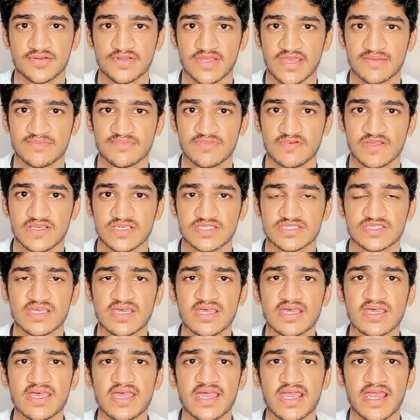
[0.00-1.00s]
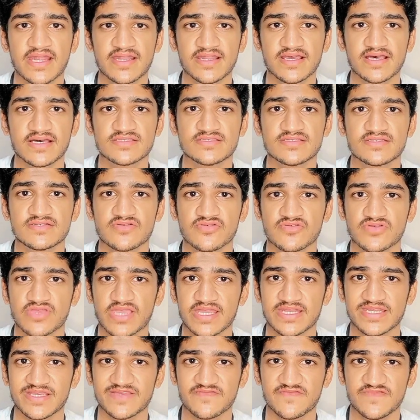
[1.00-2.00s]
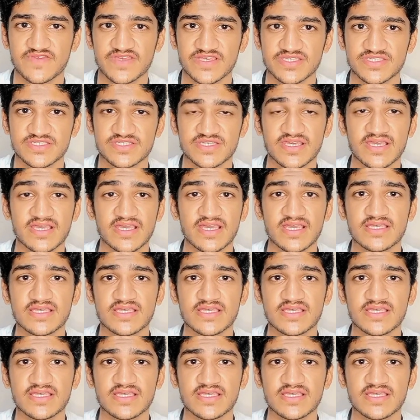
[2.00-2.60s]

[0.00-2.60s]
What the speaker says: debris, and other organic waste.